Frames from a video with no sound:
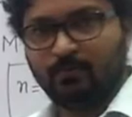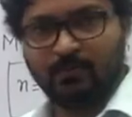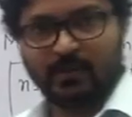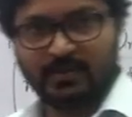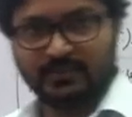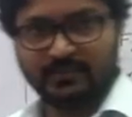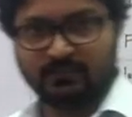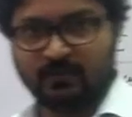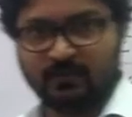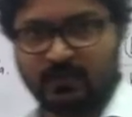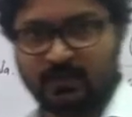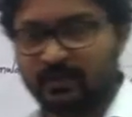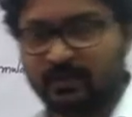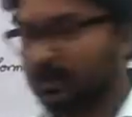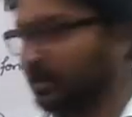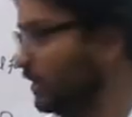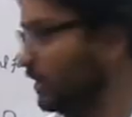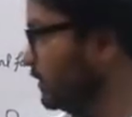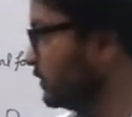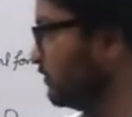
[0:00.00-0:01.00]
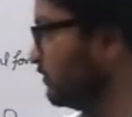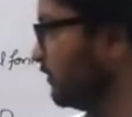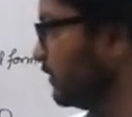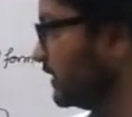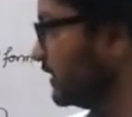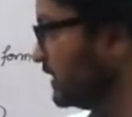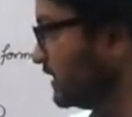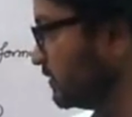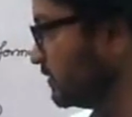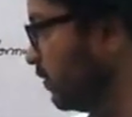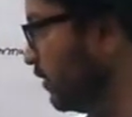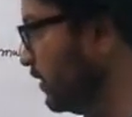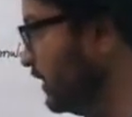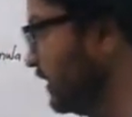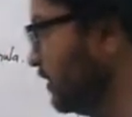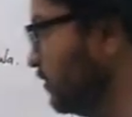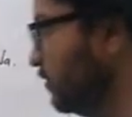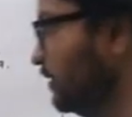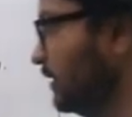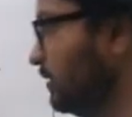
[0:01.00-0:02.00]
formula as well. So for this
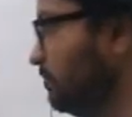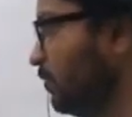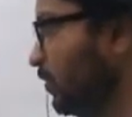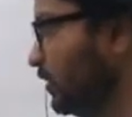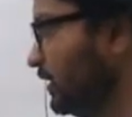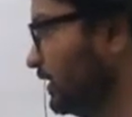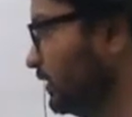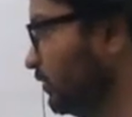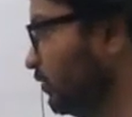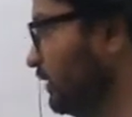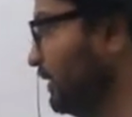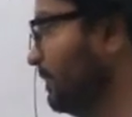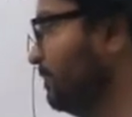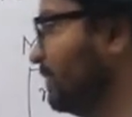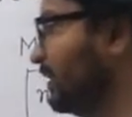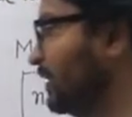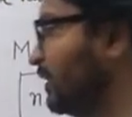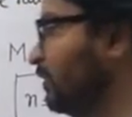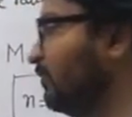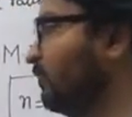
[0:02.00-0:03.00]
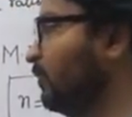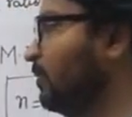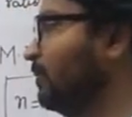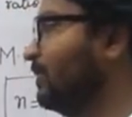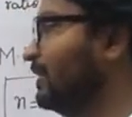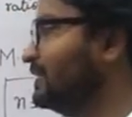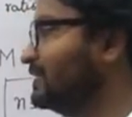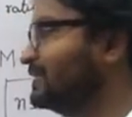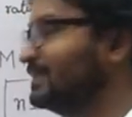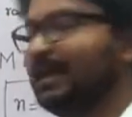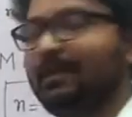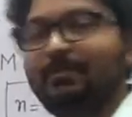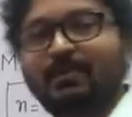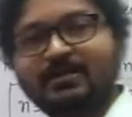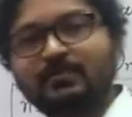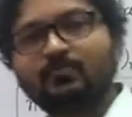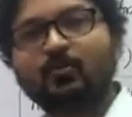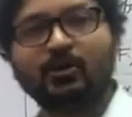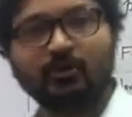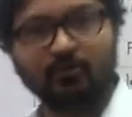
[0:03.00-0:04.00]
molecule, empirical formula is same
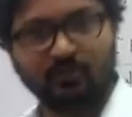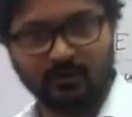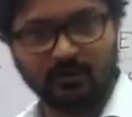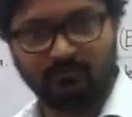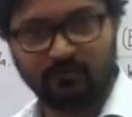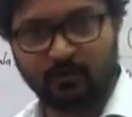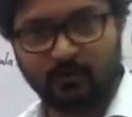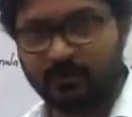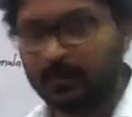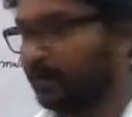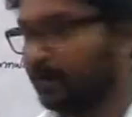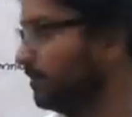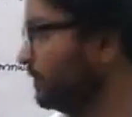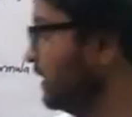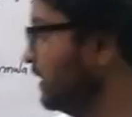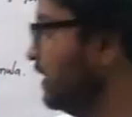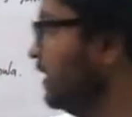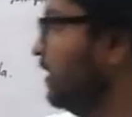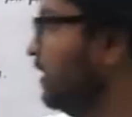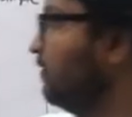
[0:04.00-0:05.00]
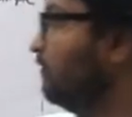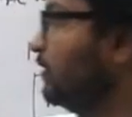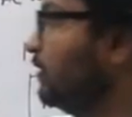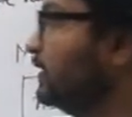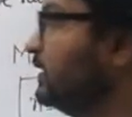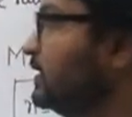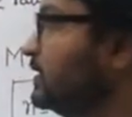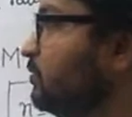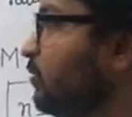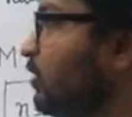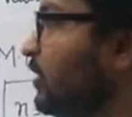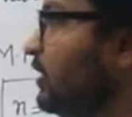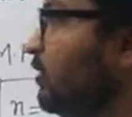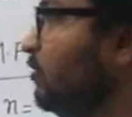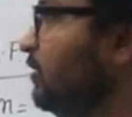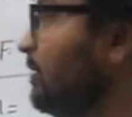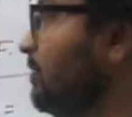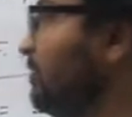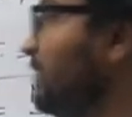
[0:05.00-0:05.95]
as molecular formula. For this molecule,